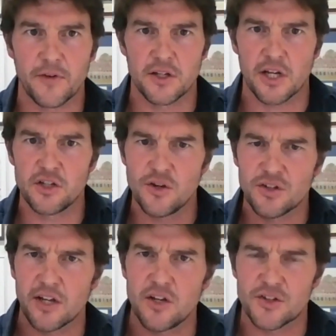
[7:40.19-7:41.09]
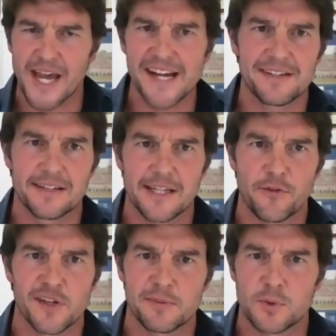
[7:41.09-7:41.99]
Can you taste the
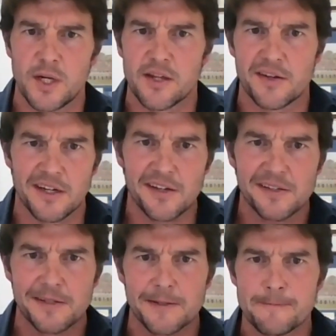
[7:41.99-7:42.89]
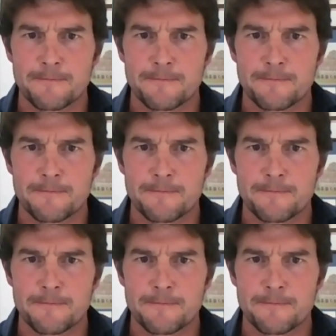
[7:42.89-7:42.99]
difference between those yeasts?